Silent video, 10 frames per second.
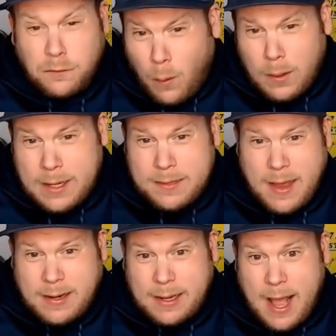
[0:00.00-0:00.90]
40th
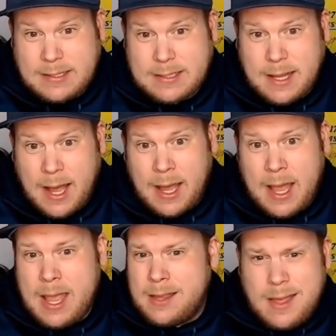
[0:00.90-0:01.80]
at Augusta.
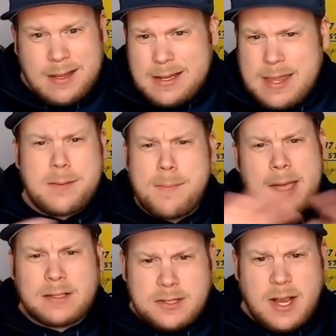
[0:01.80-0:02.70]
The
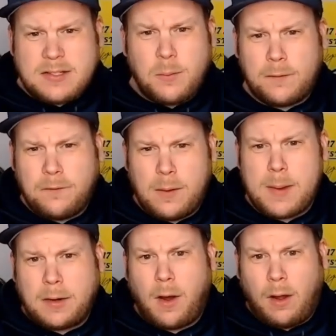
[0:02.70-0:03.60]
Masters doesn't work for him
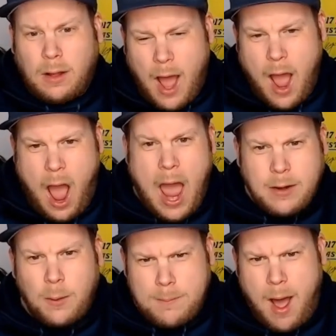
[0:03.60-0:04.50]
at all. I
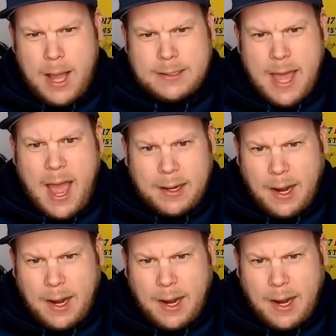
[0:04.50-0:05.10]
don't mind that.